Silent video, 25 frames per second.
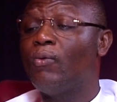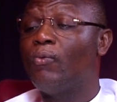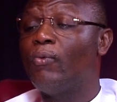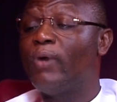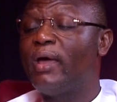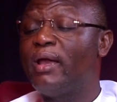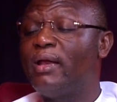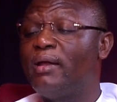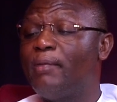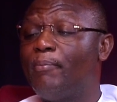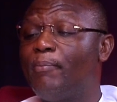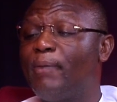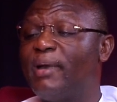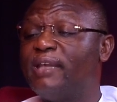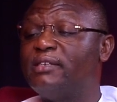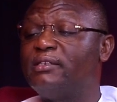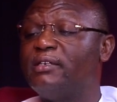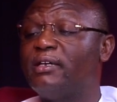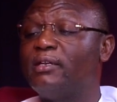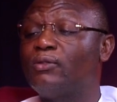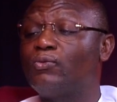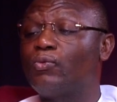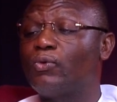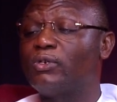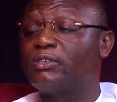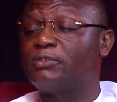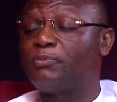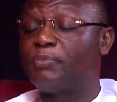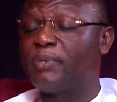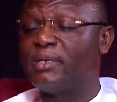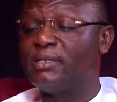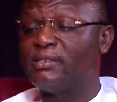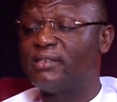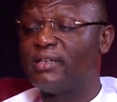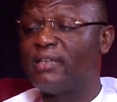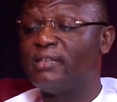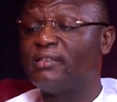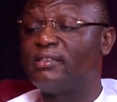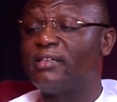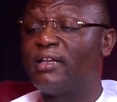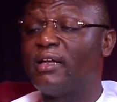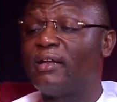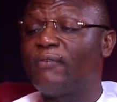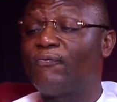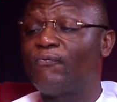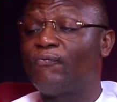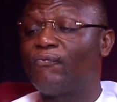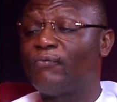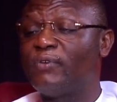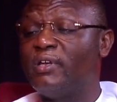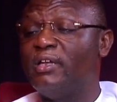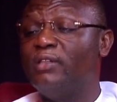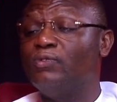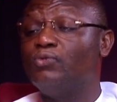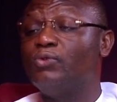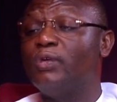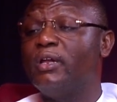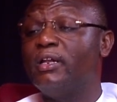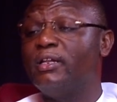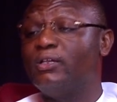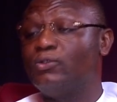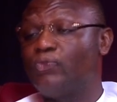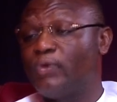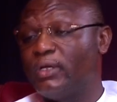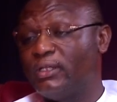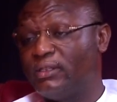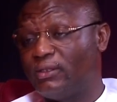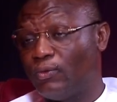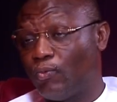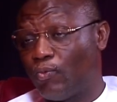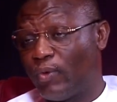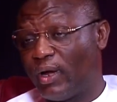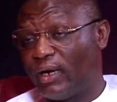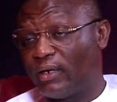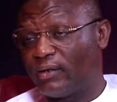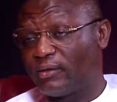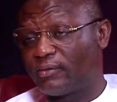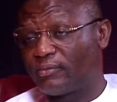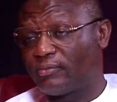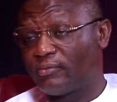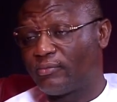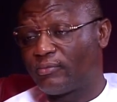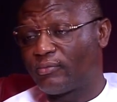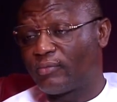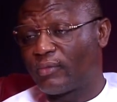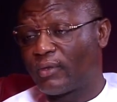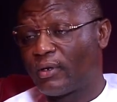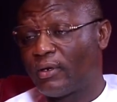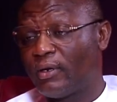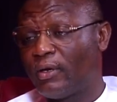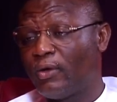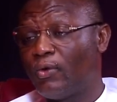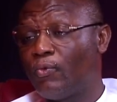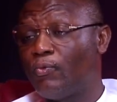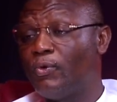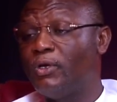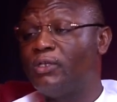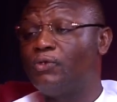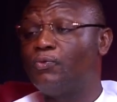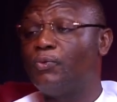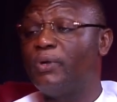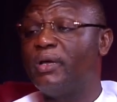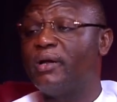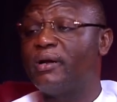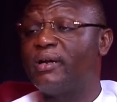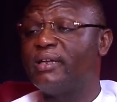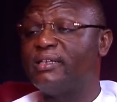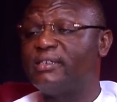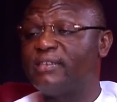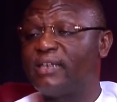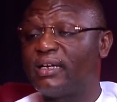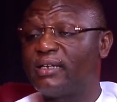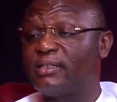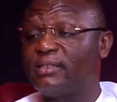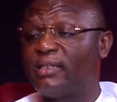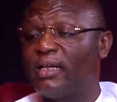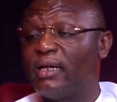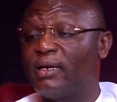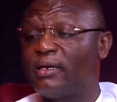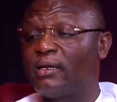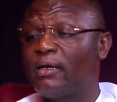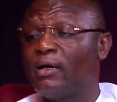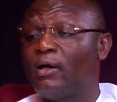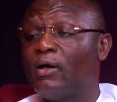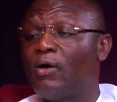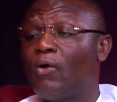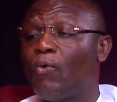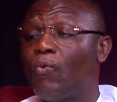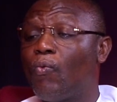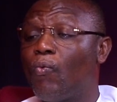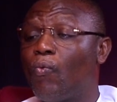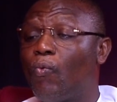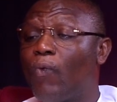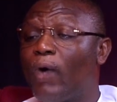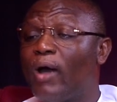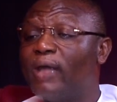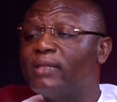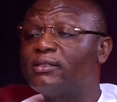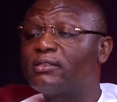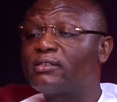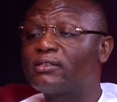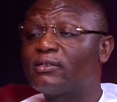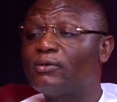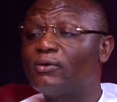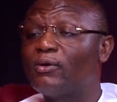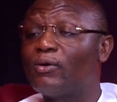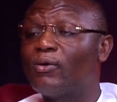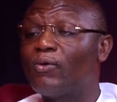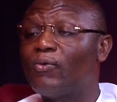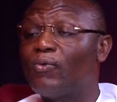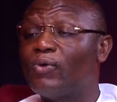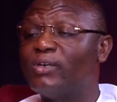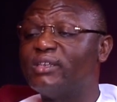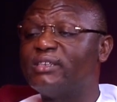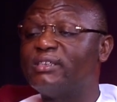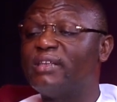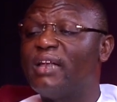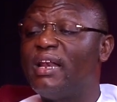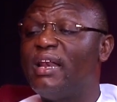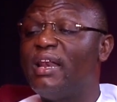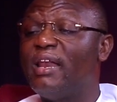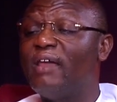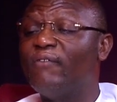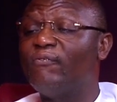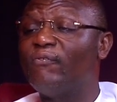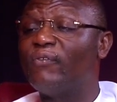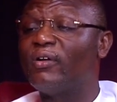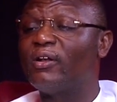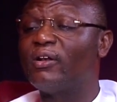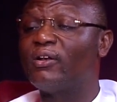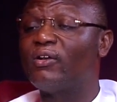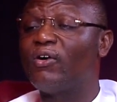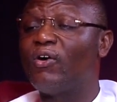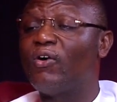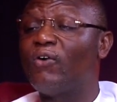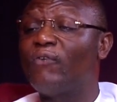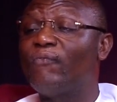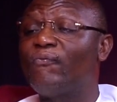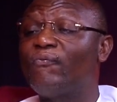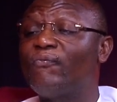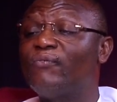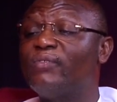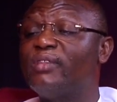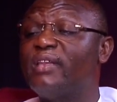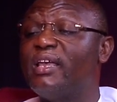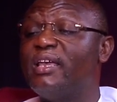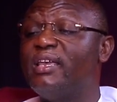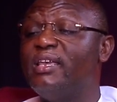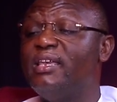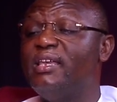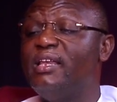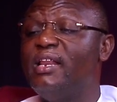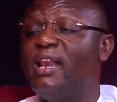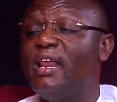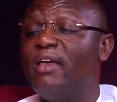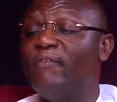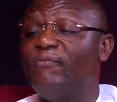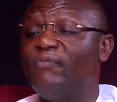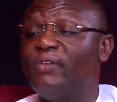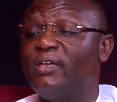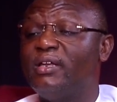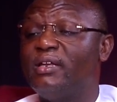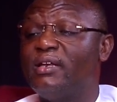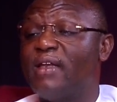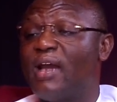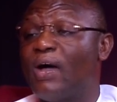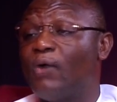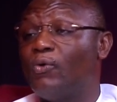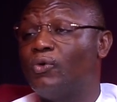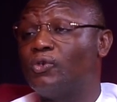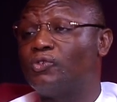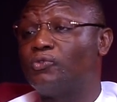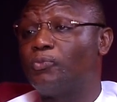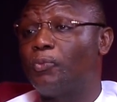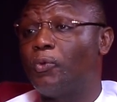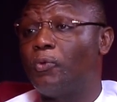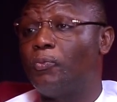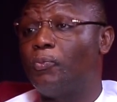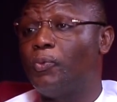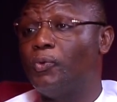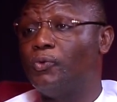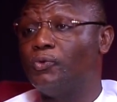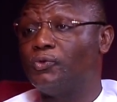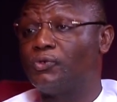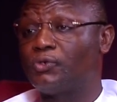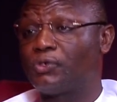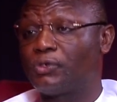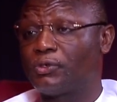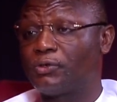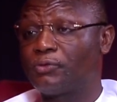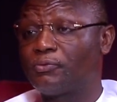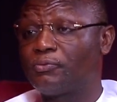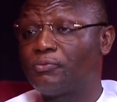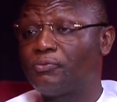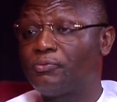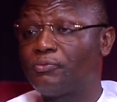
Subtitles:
when the budget was presented in 2021, which we rejected, what was the level of the e-levy that was proposed?